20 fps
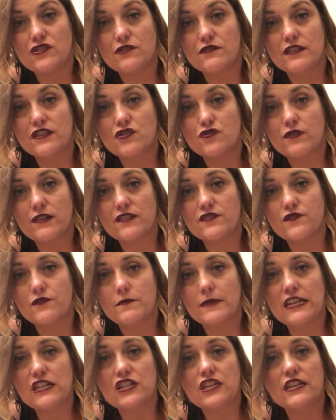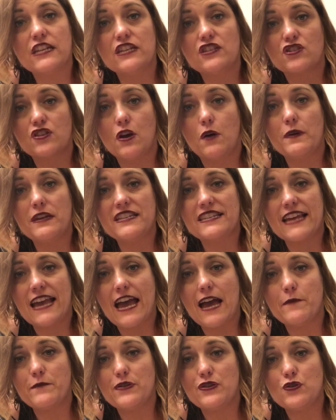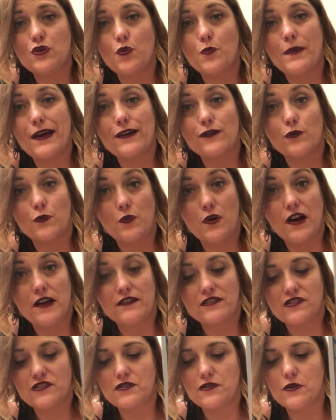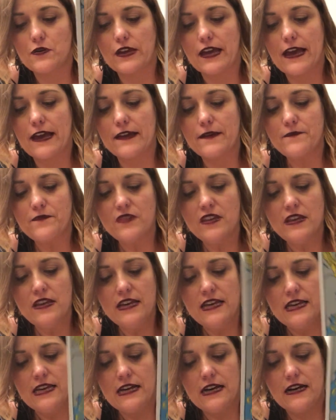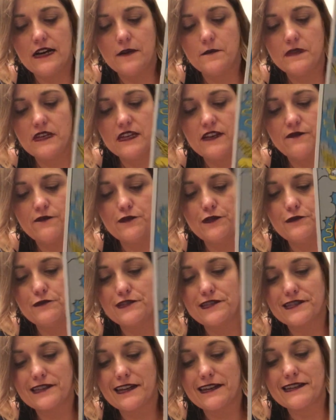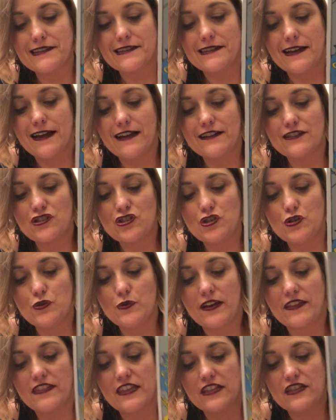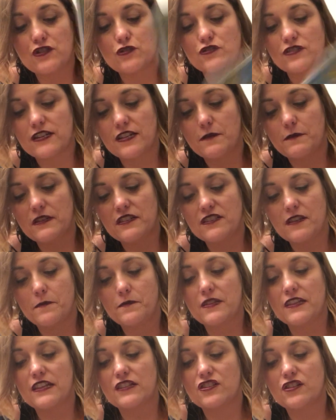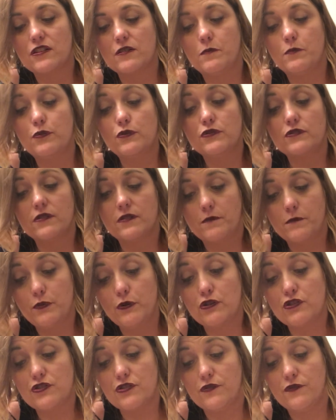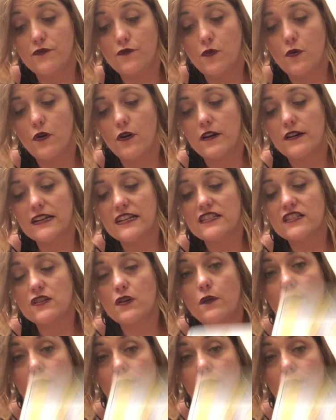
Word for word: So this transformation is going to happen no matter what, okay? If you decide not to, I think there's going to be something that's going to push you forward. It's